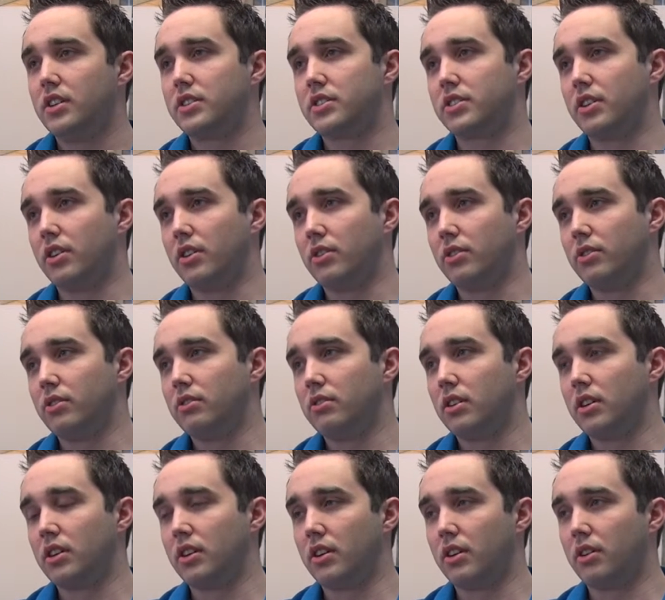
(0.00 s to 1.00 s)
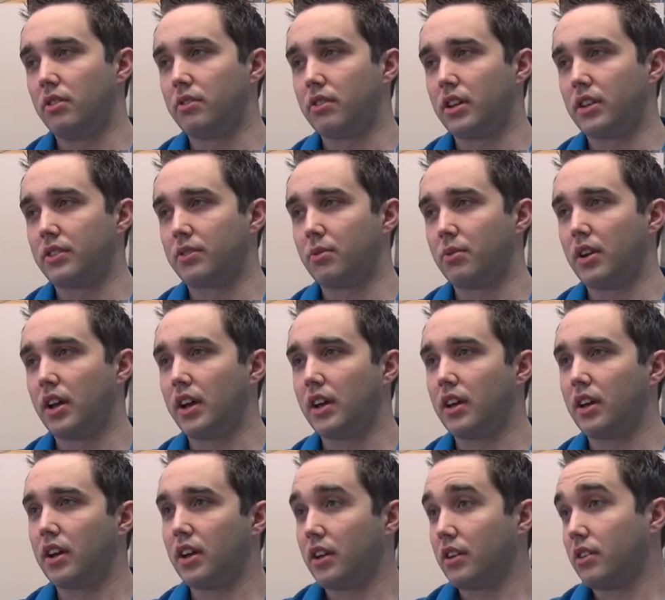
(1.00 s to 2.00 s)
So, you know, that's when
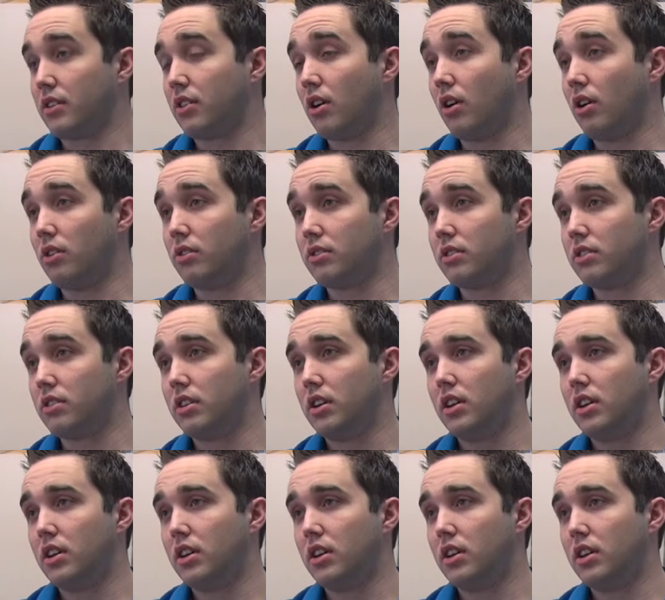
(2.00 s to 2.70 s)
I called